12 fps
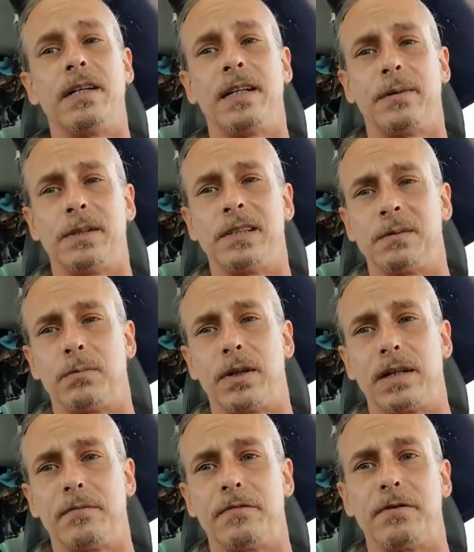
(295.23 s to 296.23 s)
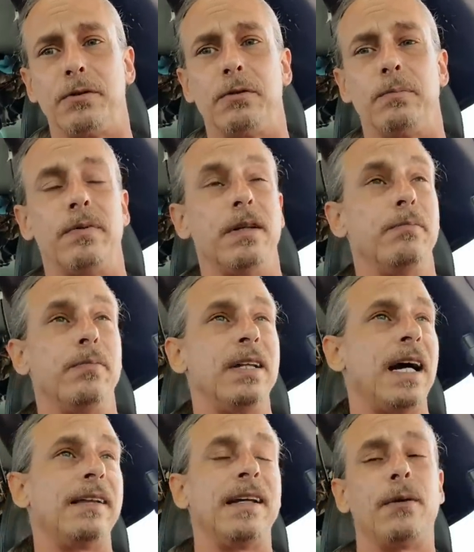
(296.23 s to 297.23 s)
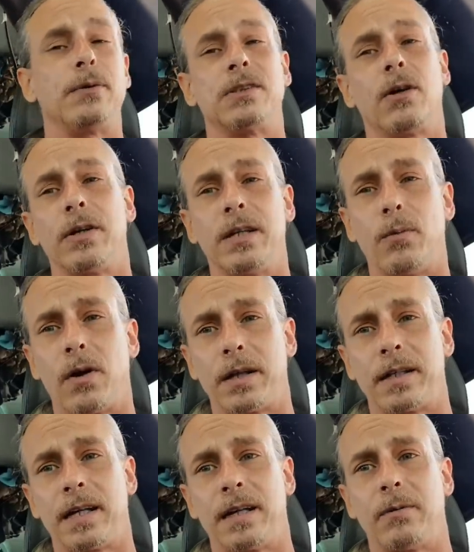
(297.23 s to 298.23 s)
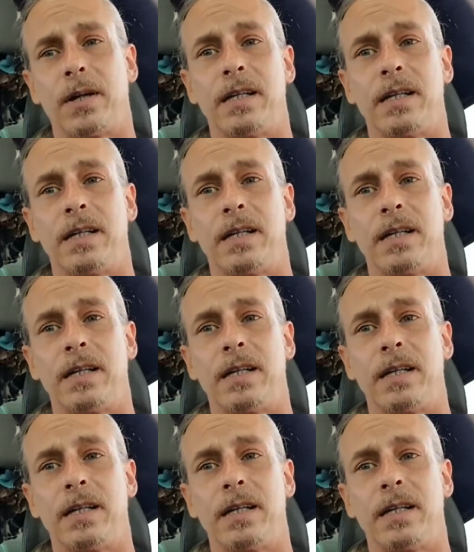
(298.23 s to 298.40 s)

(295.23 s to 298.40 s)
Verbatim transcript: They would just bring him food, but that that was all he wanted anyway.